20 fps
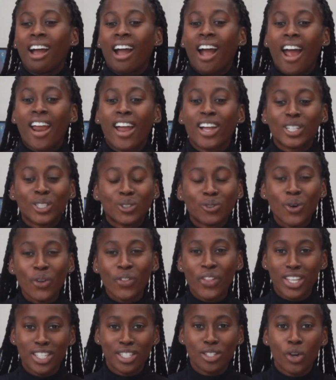And I just
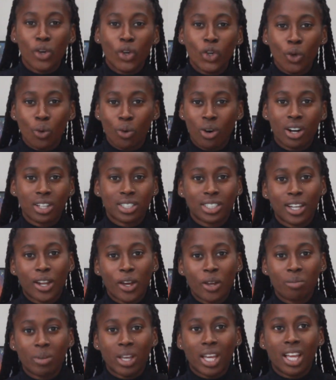thought, this is not who you are,
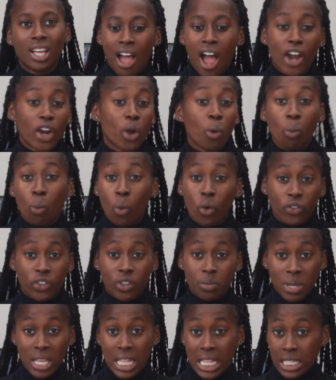Salome. I don't want
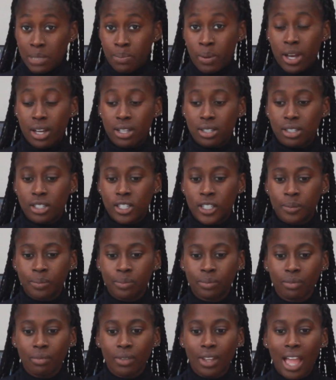to be this
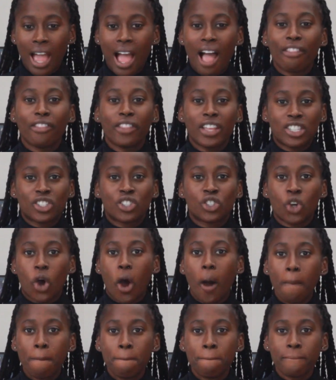person. And this
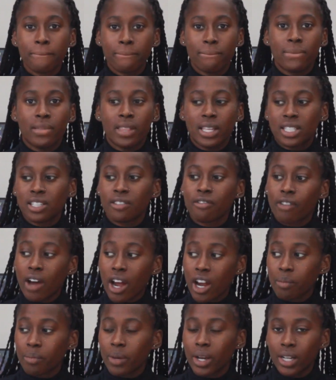job, this
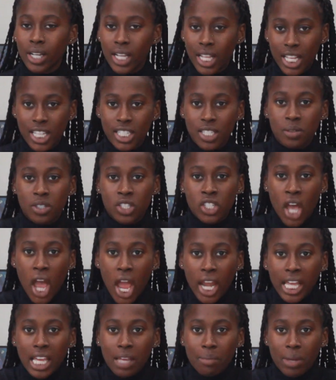environment is
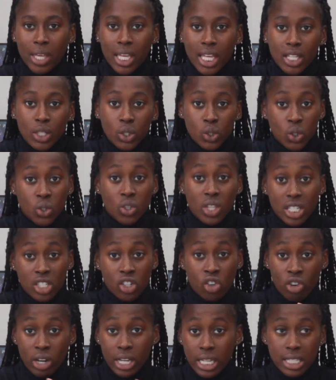turning me into this
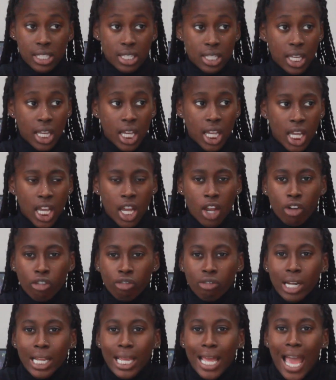crazy,
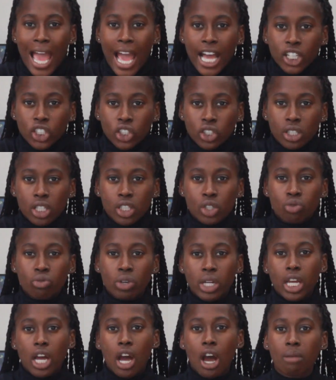really anxious,
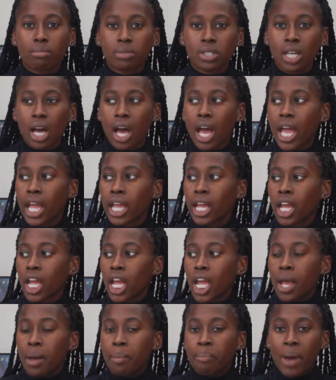really uptight
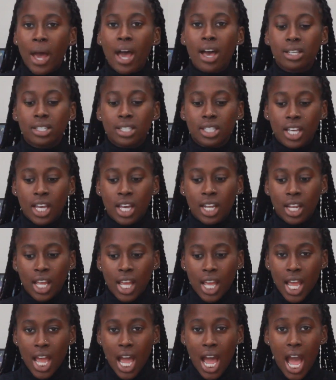person.
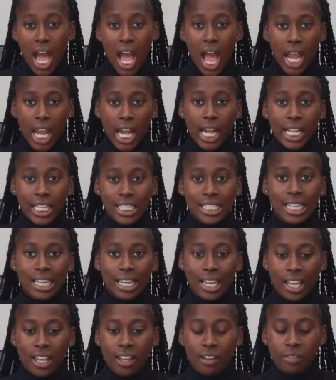And I need to
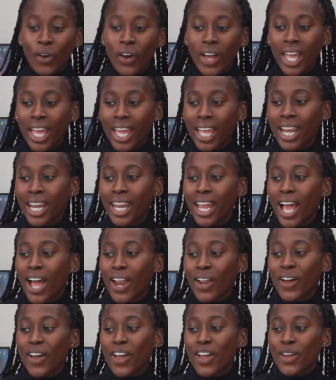leave. Got in
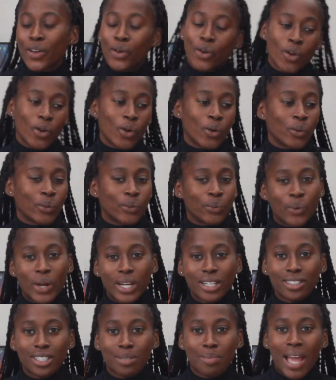and I
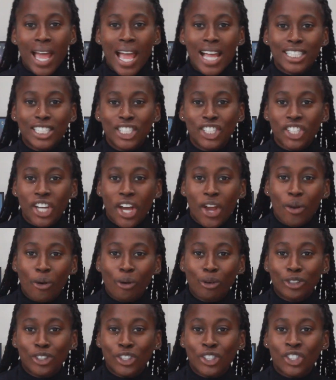went to my handy
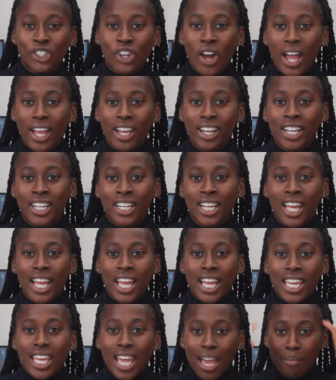journal to try and
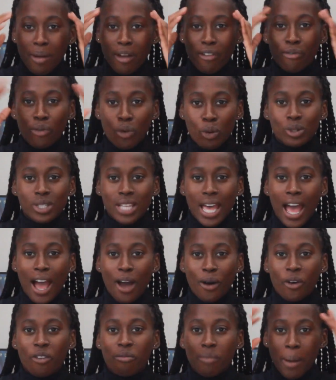get my thoughts
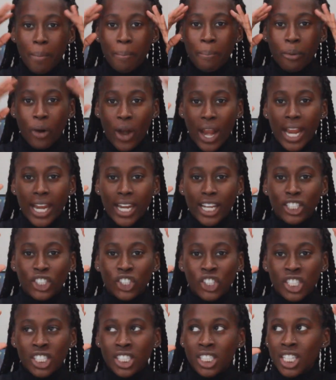out of my brain and
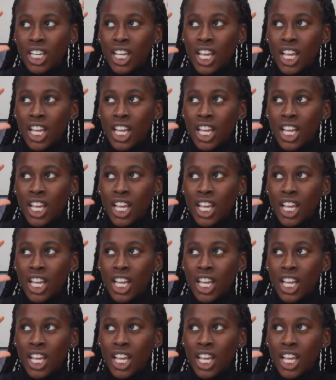just